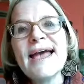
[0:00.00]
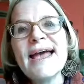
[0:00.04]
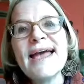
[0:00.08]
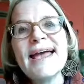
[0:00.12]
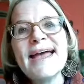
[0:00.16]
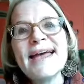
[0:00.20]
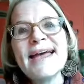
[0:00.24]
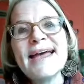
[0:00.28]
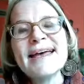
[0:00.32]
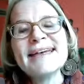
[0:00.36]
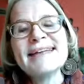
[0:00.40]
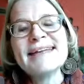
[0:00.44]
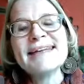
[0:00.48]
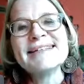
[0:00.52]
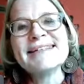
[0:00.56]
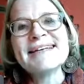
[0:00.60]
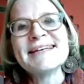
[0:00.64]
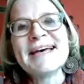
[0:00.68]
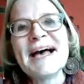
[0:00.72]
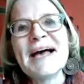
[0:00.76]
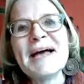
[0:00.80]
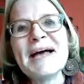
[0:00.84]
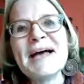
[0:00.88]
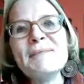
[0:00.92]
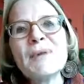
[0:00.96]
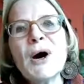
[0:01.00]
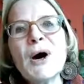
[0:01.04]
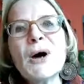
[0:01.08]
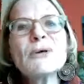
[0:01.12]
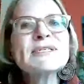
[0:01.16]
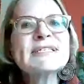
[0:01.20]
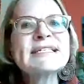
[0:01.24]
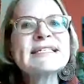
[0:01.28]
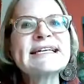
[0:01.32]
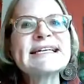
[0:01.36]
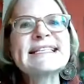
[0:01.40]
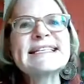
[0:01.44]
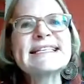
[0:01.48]
And I'm
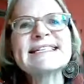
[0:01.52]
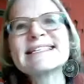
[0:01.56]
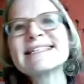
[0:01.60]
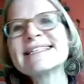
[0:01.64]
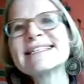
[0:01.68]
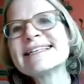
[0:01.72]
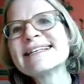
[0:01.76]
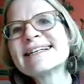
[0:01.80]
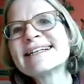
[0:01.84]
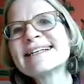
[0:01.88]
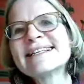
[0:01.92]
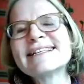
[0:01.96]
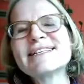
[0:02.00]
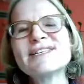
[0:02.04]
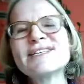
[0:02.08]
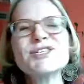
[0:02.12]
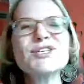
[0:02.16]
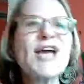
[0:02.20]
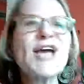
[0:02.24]
hosting this little